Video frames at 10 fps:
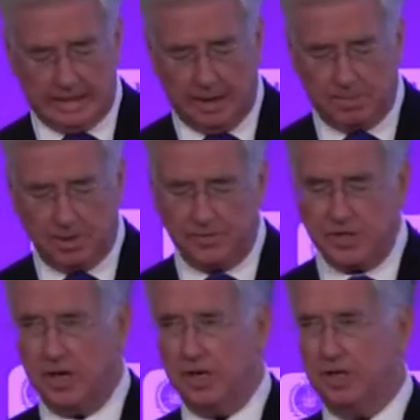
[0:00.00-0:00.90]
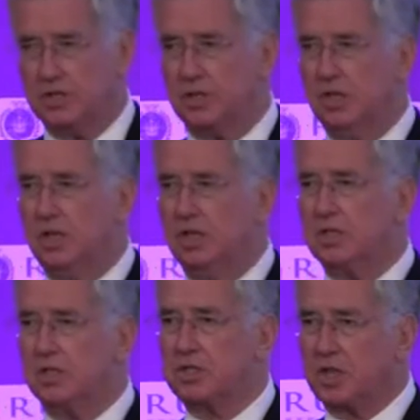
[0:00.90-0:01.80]
couple of days
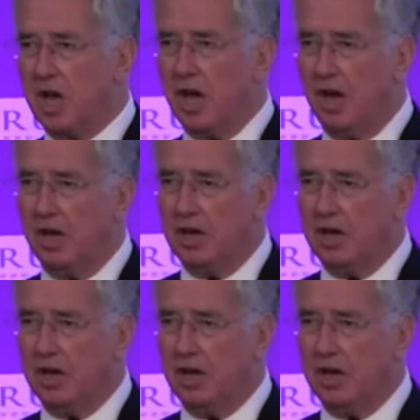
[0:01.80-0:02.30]
to scare